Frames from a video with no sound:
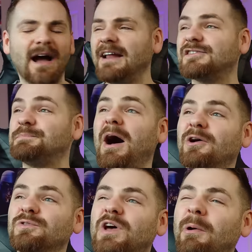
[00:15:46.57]
And
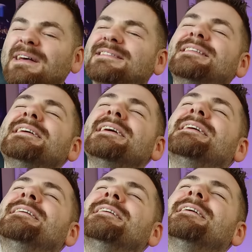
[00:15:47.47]
Sparkle's
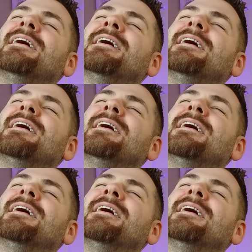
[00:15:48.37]
OST.